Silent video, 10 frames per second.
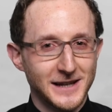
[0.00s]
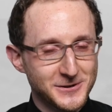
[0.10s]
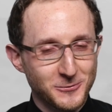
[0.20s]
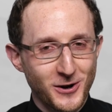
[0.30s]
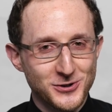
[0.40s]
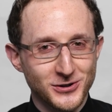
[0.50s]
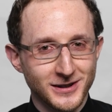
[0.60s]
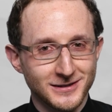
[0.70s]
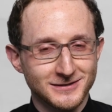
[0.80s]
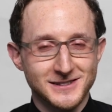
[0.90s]
Thanks for
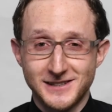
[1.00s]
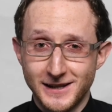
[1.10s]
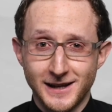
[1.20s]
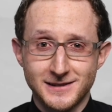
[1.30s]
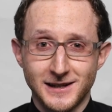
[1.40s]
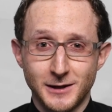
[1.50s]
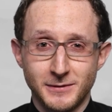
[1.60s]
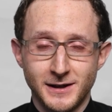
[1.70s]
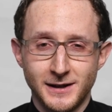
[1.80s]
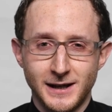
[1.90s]
watching, see you next time,
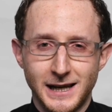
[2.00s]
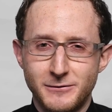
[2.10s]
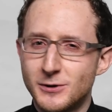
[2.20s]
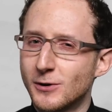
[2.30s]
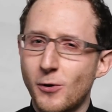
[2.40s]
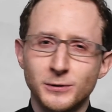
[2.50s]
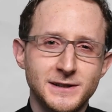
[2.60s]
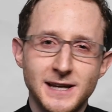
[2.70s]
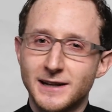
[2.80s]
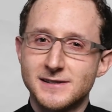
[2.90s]
and if you can only
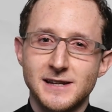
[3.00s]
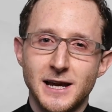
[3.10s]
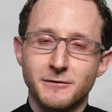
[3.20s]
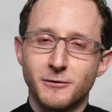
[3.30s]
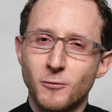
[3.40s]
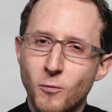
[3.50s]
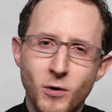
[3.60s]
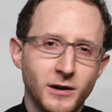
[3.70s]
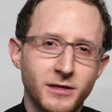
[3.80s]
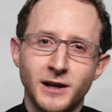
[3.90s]
take a stand for
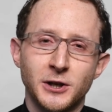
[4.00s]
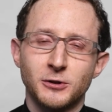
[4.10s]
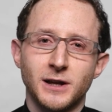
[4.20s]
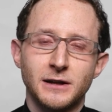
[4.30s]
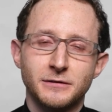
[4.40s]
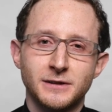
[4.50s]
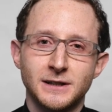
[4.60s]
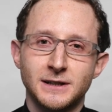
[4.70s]
one thing in your life,